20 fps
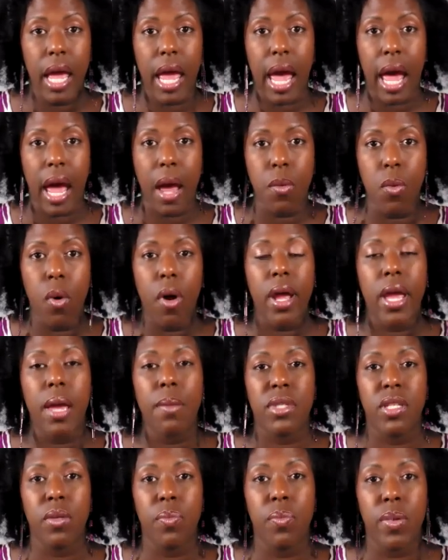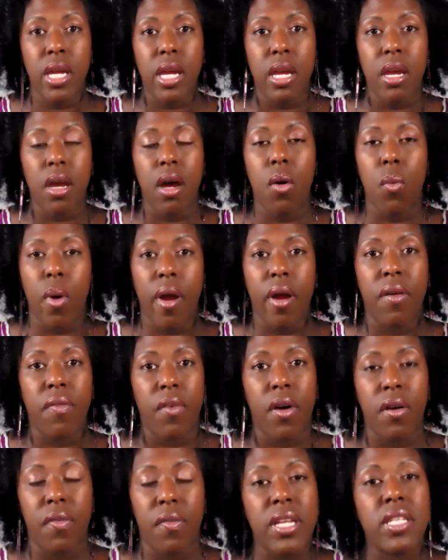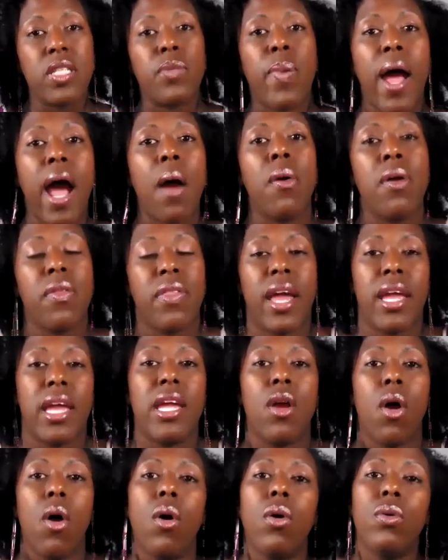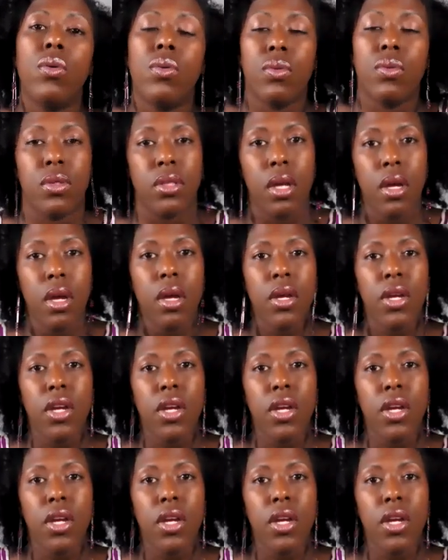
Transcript: I want him to be aware of his power that he holds,